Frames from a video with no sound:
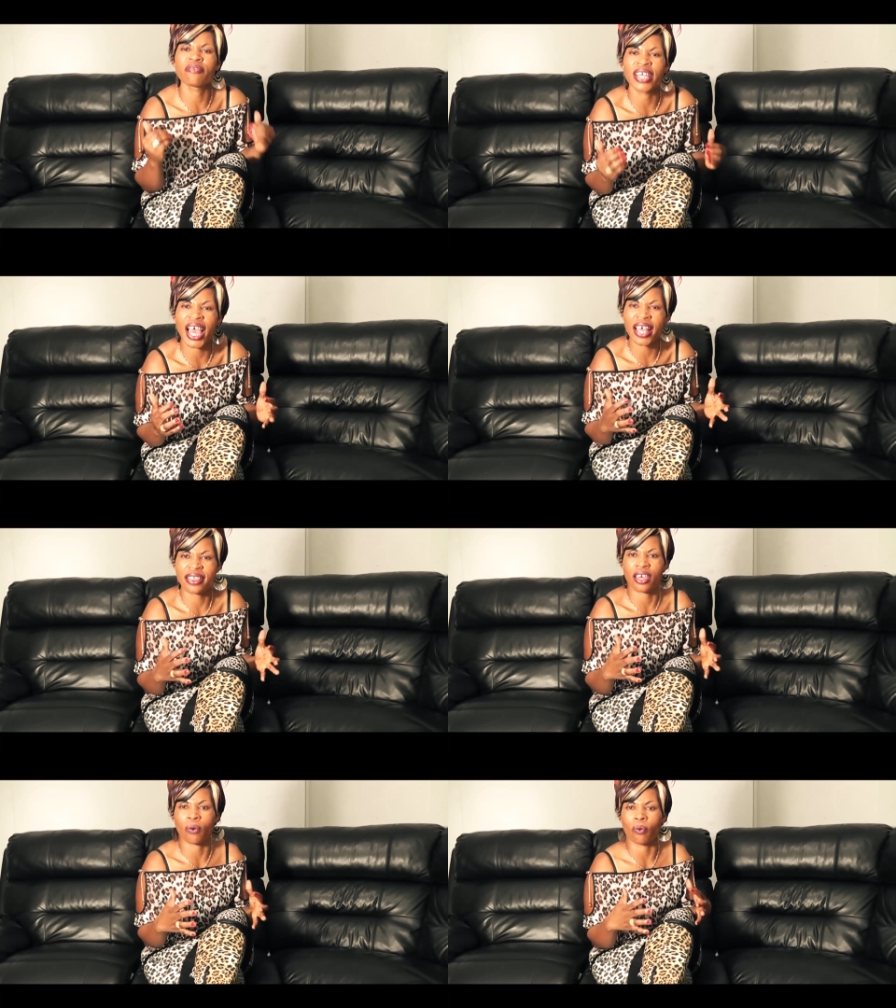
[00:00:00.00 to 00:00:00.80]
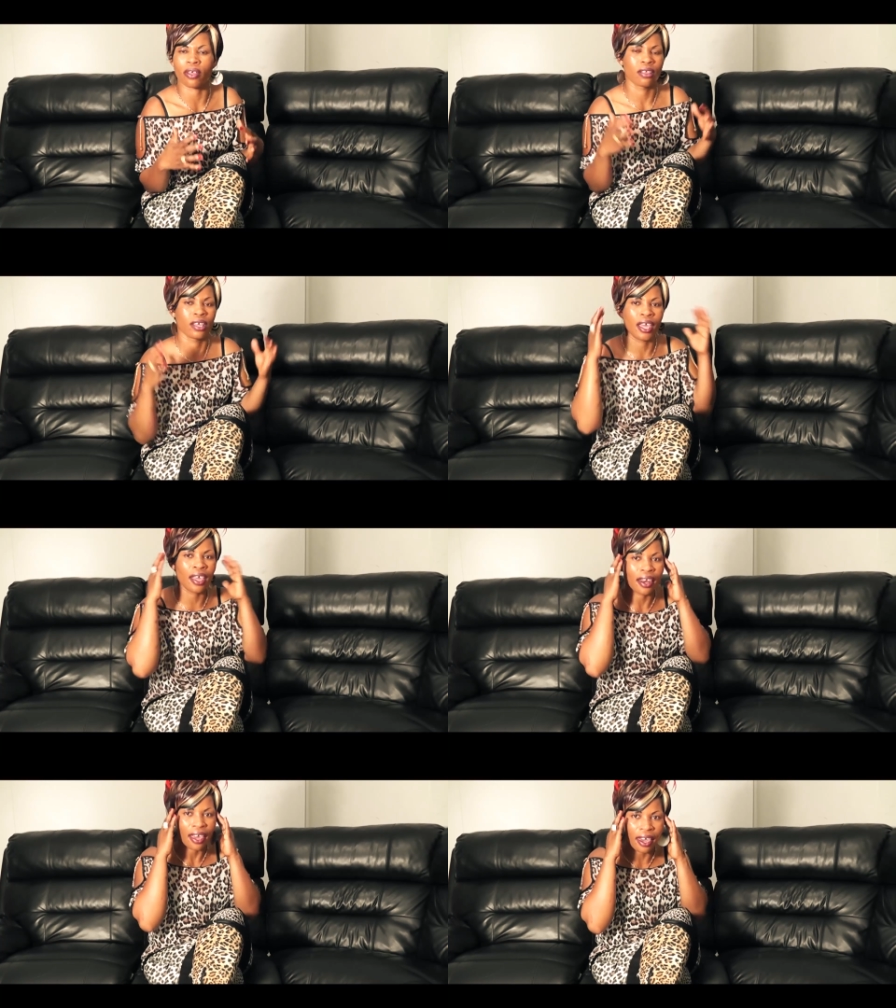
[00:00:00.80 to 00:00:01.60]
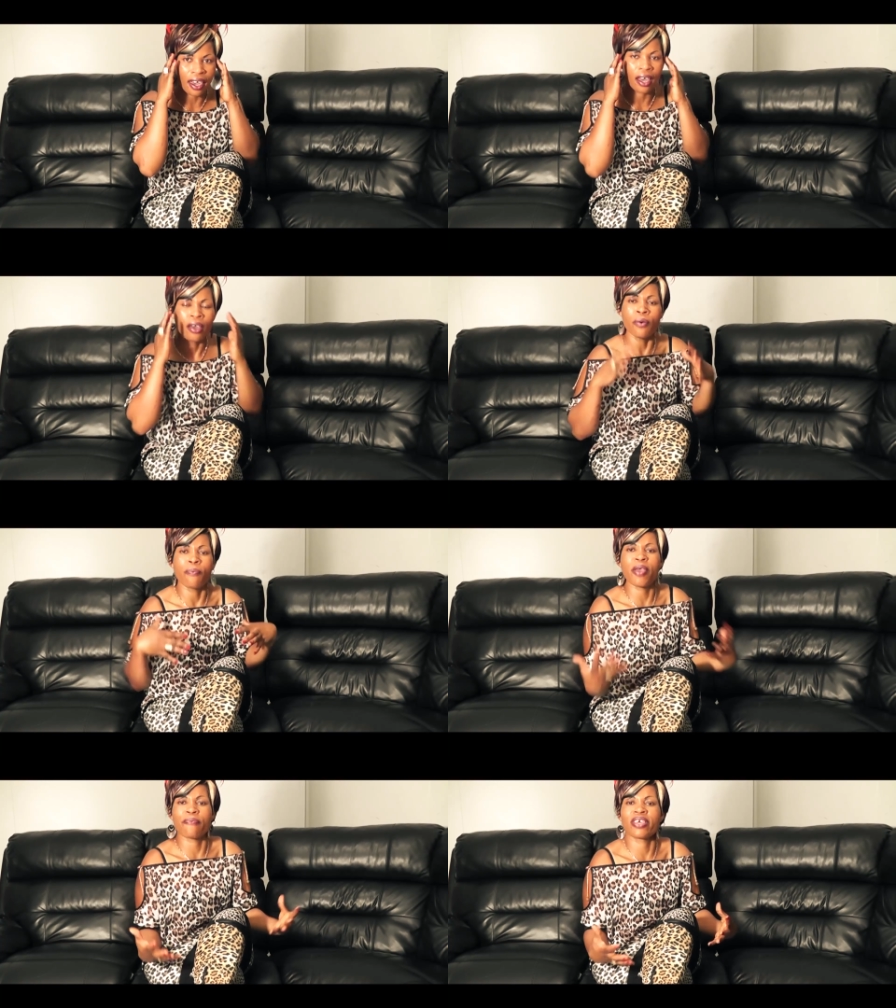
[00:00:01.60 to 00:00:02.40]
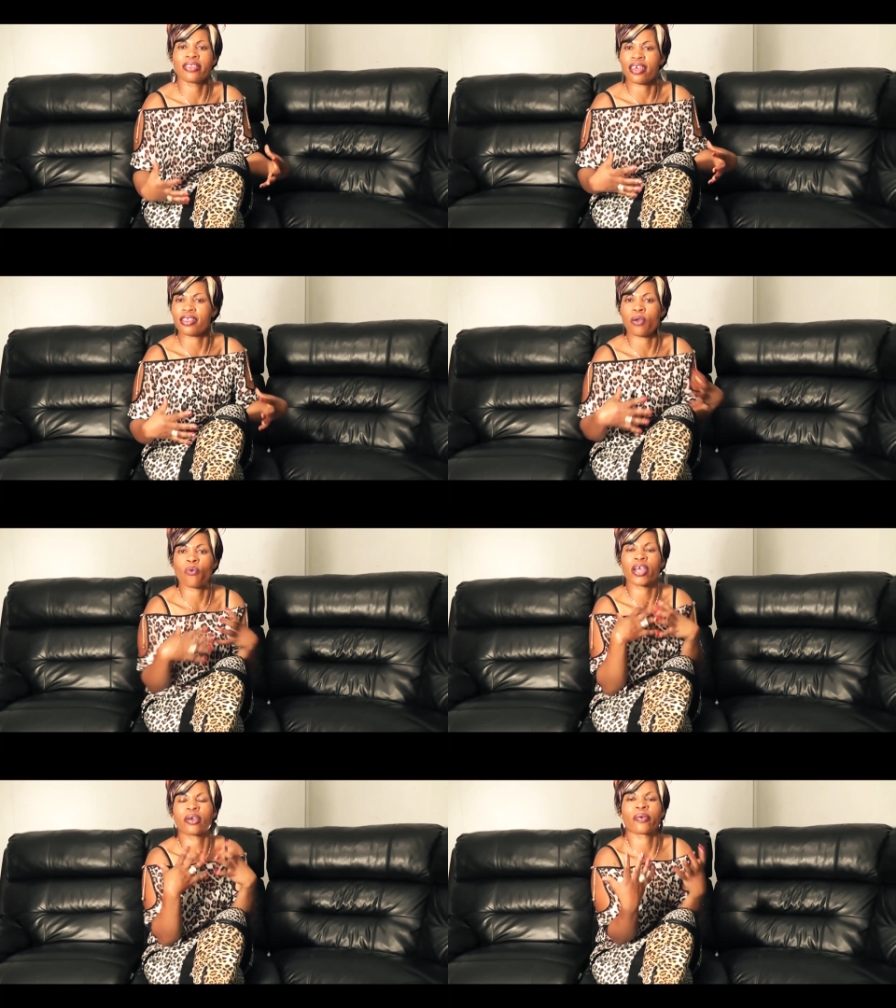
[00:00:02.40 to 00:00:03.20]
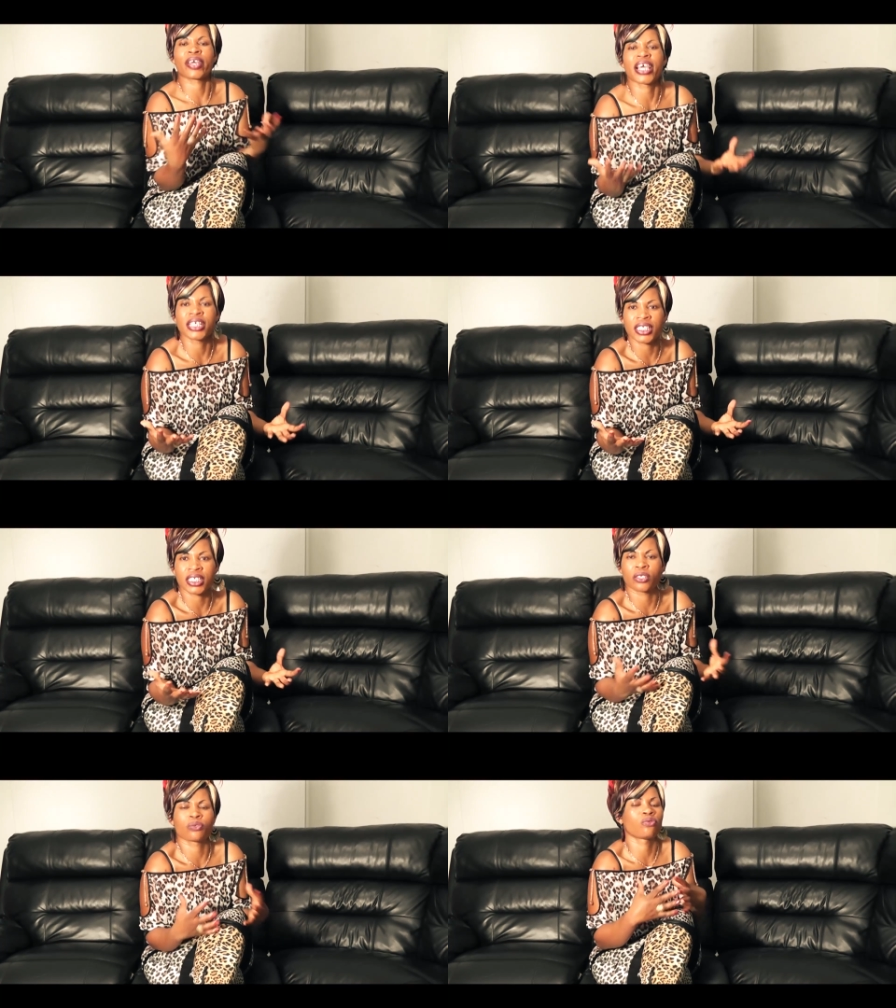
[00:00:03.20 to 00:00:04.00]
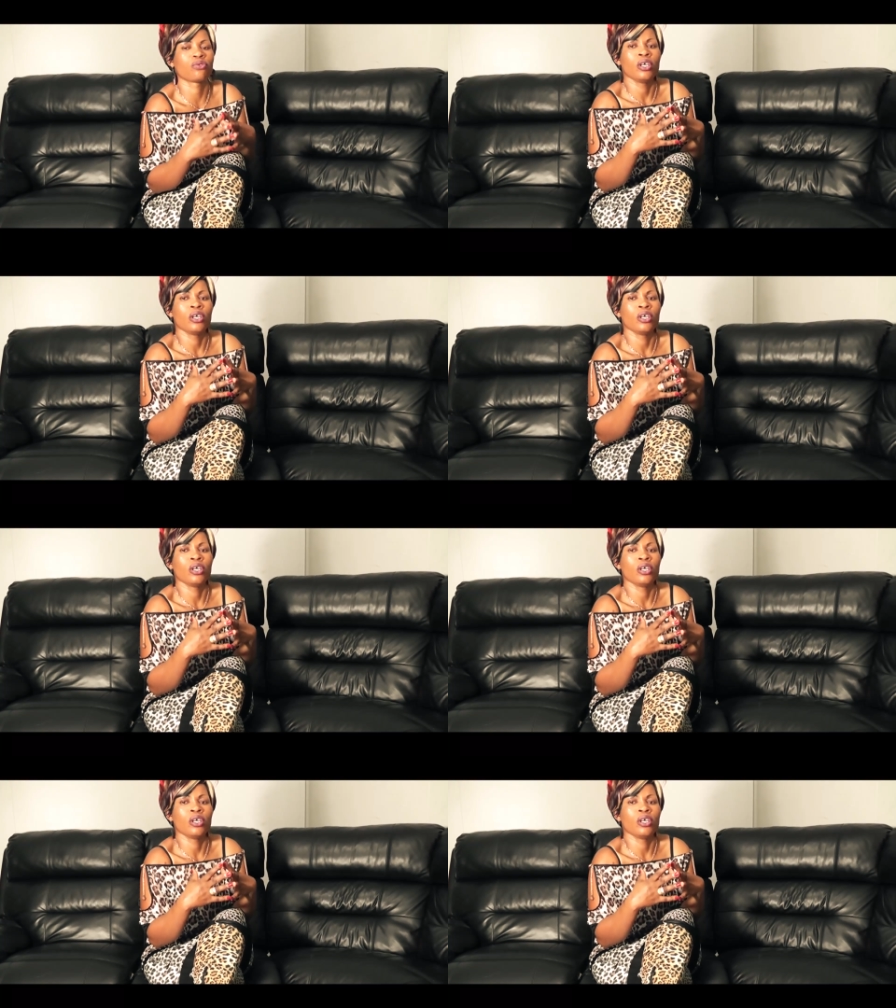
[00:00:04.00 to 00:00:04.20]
nothing in here. Maybe they were created to